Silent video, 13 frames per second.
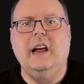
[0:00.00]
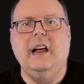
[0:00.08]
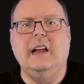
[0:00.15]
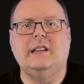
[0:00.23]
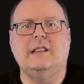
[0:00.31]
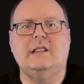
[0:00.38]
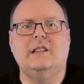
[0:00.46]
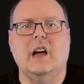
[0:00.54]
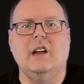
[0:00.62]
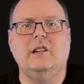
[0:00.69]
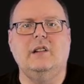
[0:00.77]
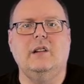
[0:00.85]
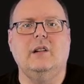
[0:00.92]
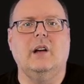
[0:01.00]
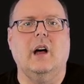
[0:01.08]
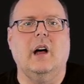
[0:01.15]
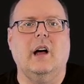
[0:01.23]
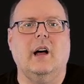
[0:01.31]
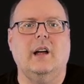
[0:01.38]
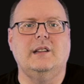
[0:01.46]
It's done,
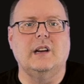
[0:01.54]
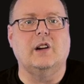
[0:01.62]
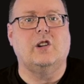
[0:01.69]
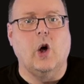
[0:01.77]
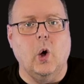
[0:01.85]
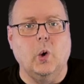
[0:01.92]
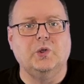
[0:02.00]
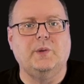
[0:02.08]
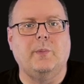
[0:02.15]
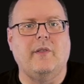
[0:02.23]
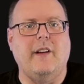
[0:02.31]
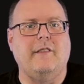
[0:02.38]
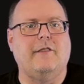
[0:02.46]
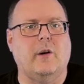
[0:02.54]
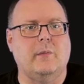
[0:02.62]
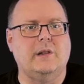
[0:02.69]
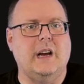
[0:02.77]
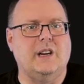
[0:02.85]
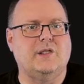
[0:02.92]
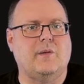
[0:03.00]
uh, it's done cold to prevent
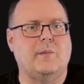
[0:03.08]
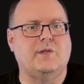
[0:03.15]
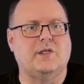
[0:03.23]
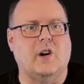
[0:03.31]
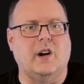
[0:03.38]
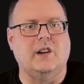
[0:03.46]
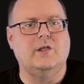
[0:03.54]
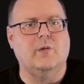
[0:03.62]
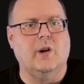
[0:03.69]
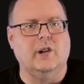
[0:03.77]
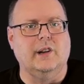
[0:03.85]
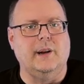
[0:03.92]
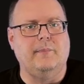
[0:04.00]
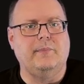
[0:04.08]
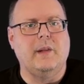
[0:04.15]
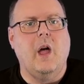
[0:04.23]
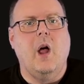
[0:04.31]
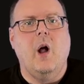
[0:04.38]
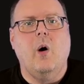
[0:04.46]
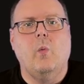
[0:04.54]
fermentation from starting too early.
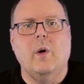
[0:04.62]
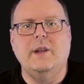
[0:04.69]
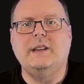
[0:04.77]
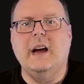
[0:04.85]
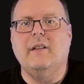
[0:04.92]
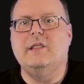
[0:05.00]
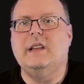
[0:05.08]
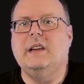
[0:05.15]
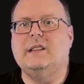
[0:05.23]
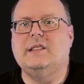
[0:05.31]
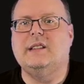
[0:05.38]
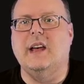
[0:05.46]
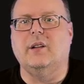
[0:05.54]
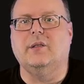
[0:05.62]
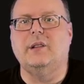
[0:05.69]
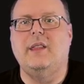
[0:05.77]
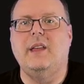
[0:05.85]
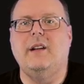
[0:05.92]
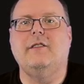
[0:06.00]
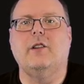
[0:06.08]
Once everything is settled,
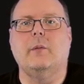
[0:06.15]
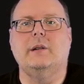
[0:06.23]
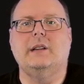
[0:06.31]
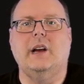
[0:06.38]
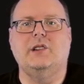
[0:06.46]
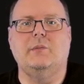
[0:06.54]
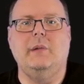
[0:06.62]
then fermentation